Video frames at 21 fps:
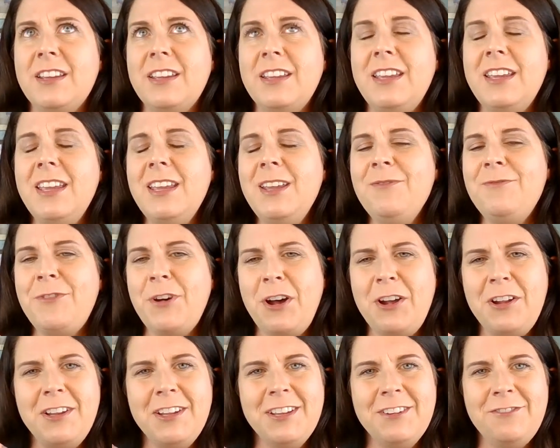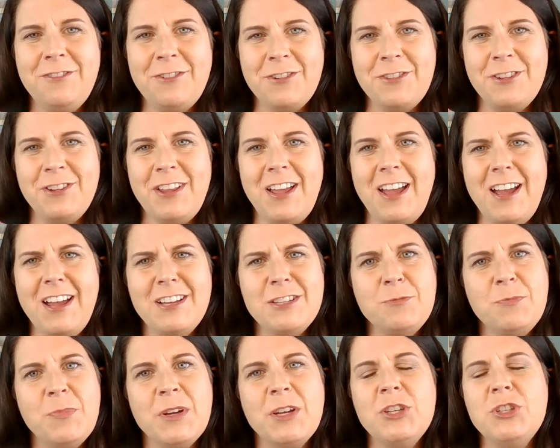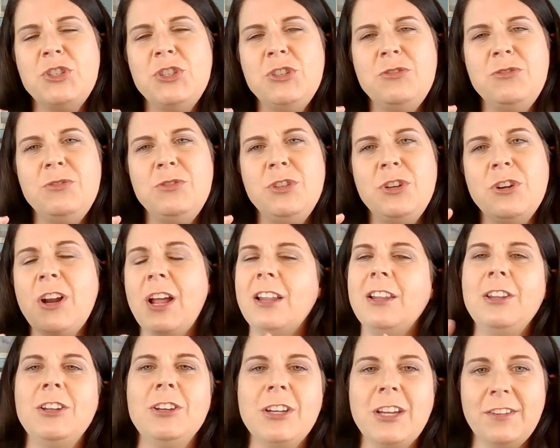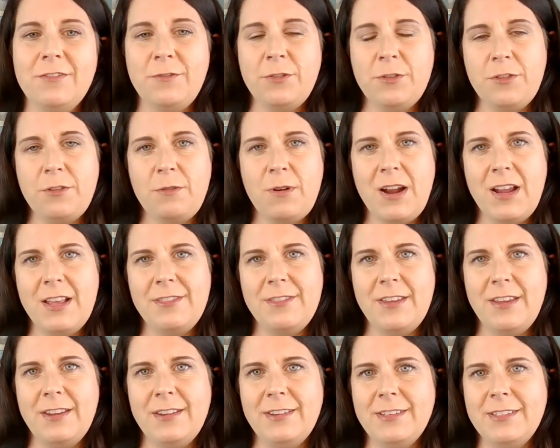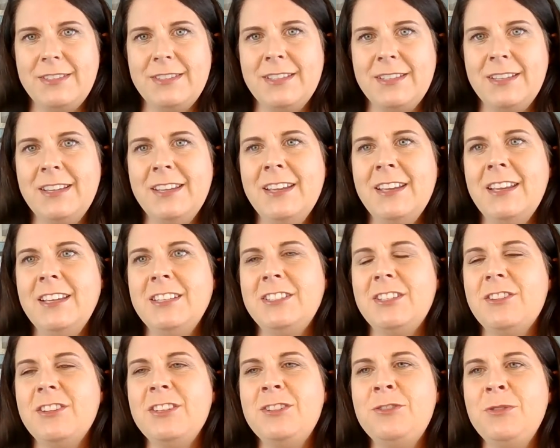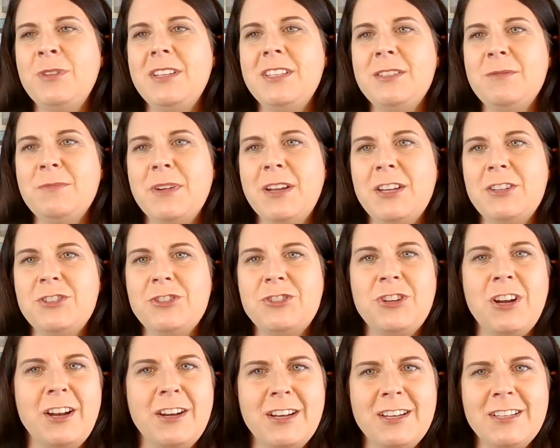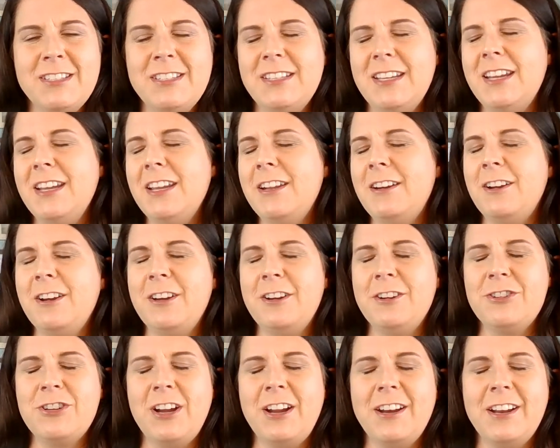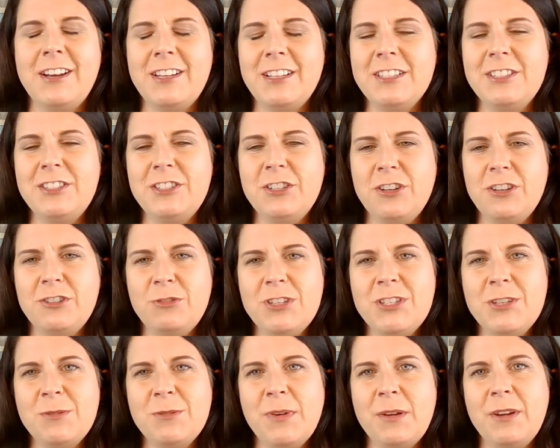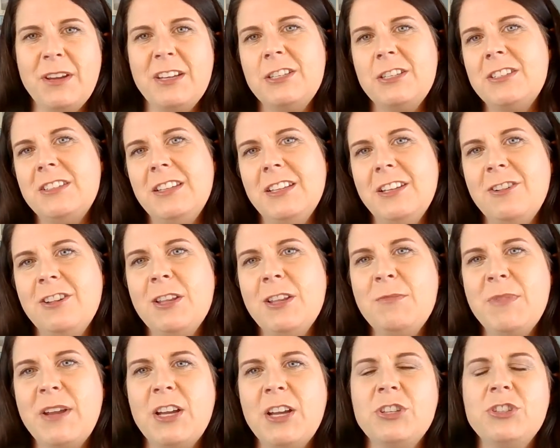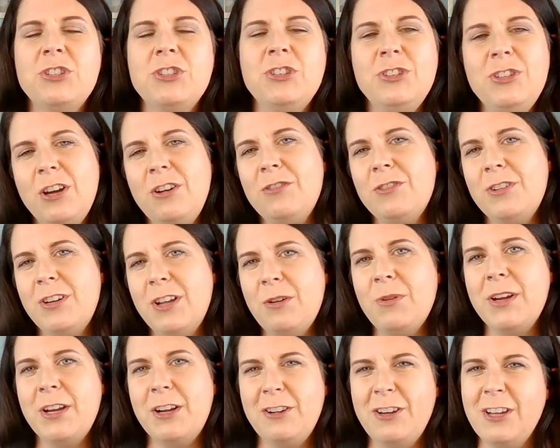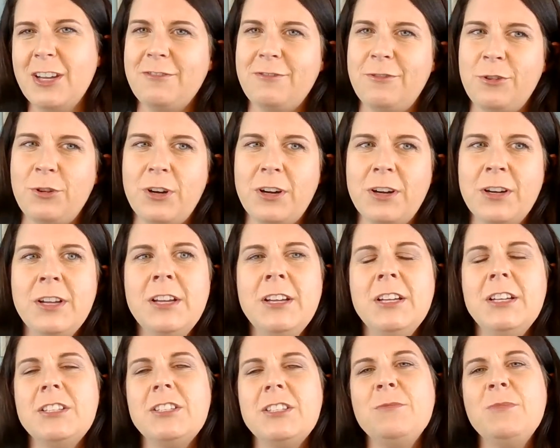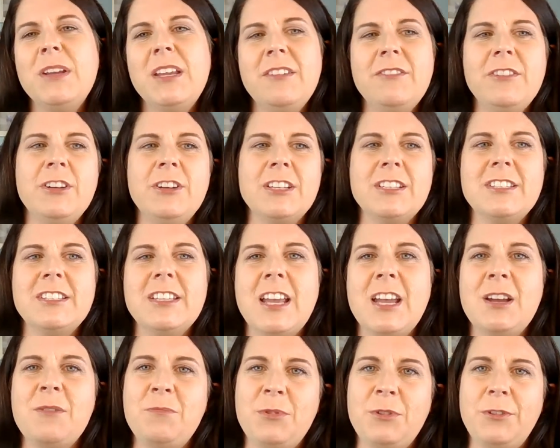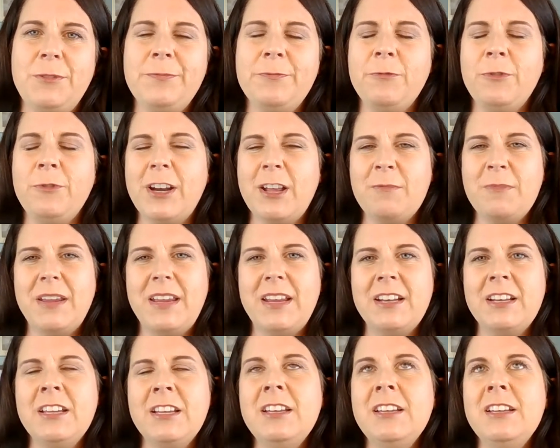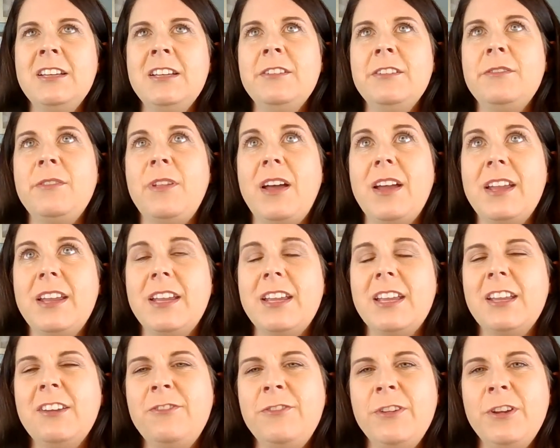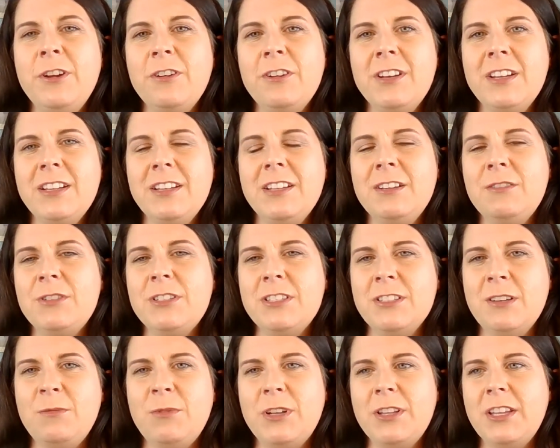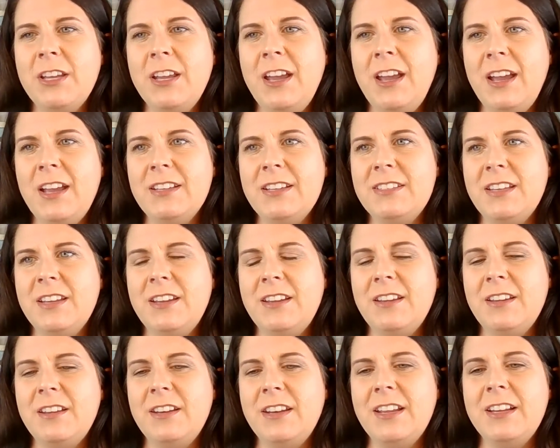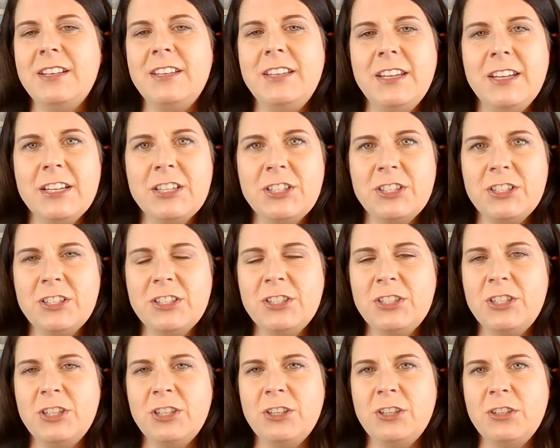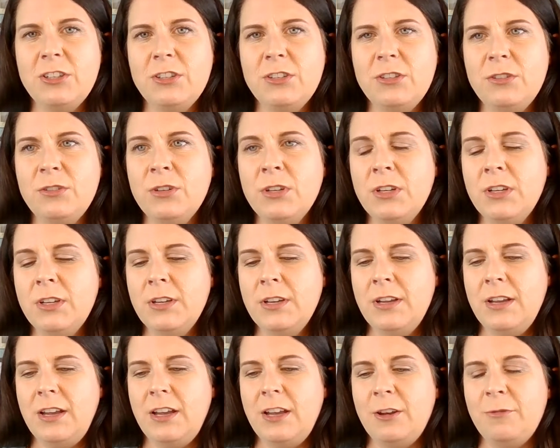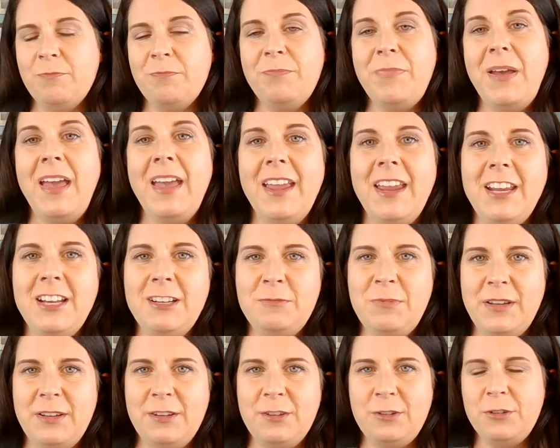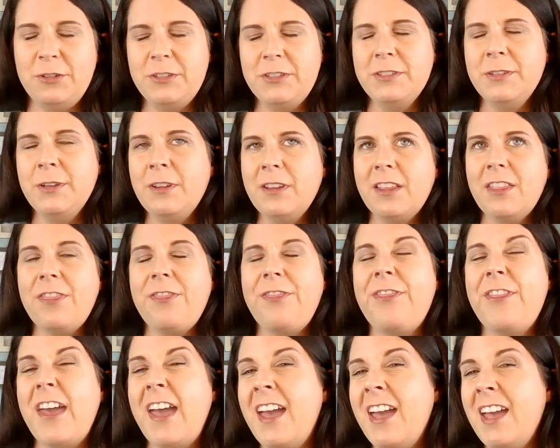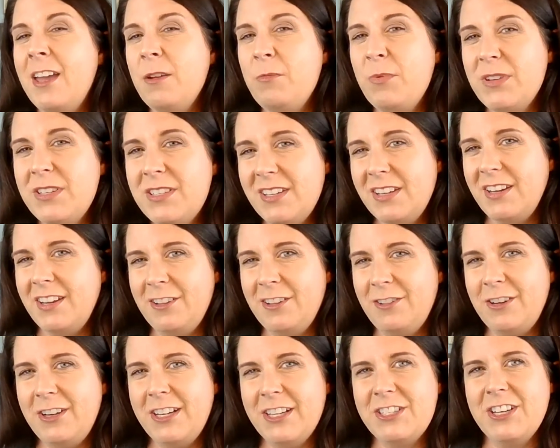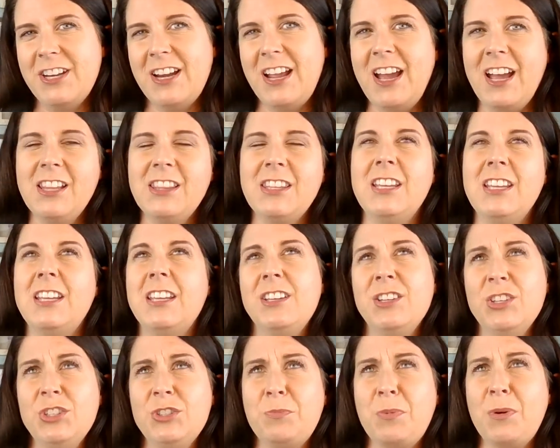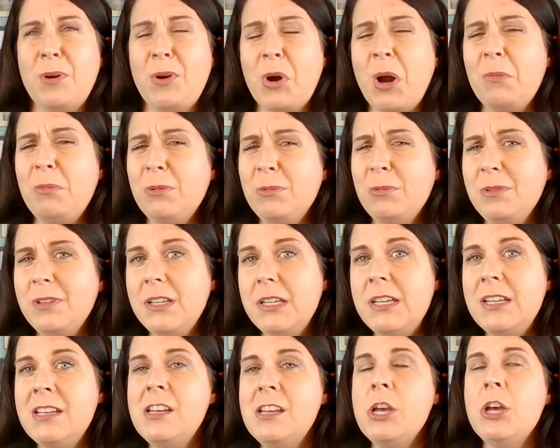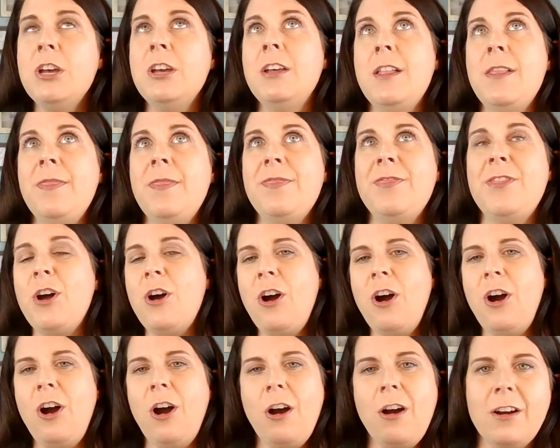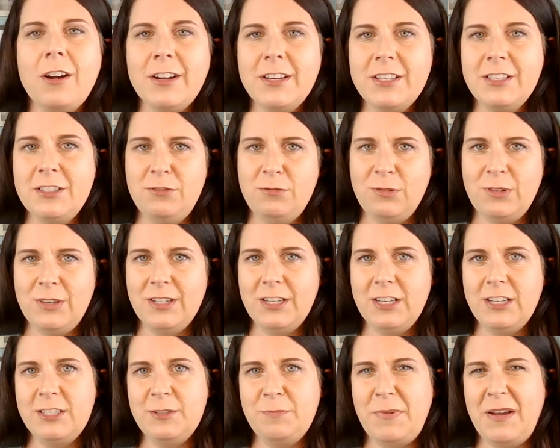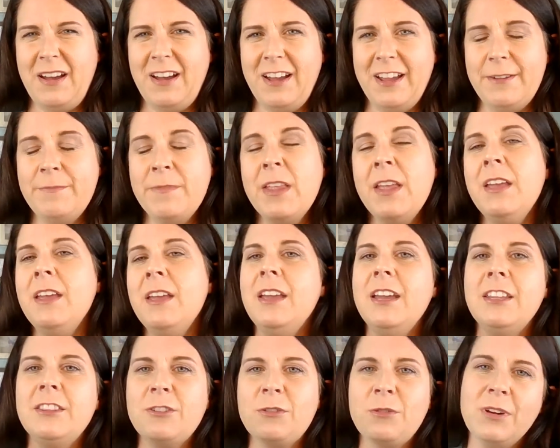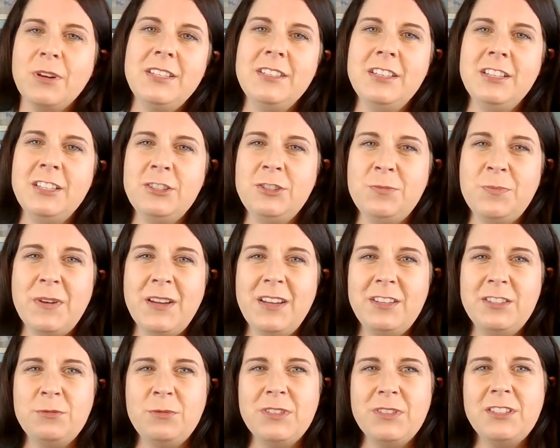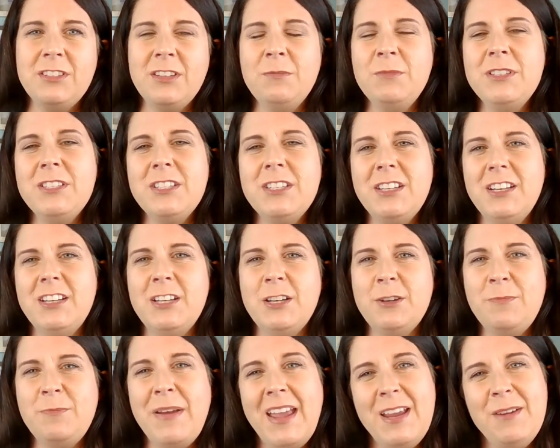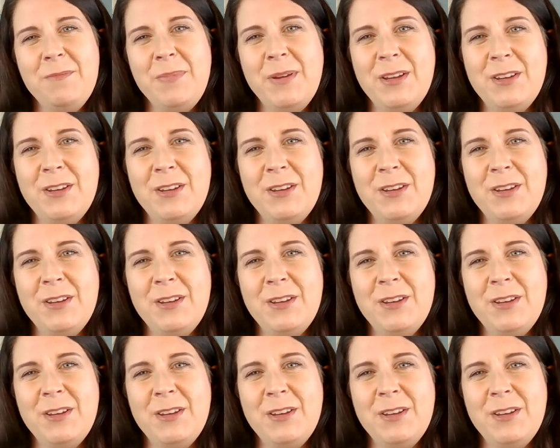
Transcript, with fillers: keep falling for the lies because you you're not looking for the right things. So this one isn't because you're trying not to see it or you're trying not to listen to your intuition, but it's literally because you don't know what you're looking for. So let me give you an example what I mean like if you're dealing with someone that has an addiction to um, pain pills that particular addiction i think is probably the hardest one to spot and the reason is because when someone's addicted to pain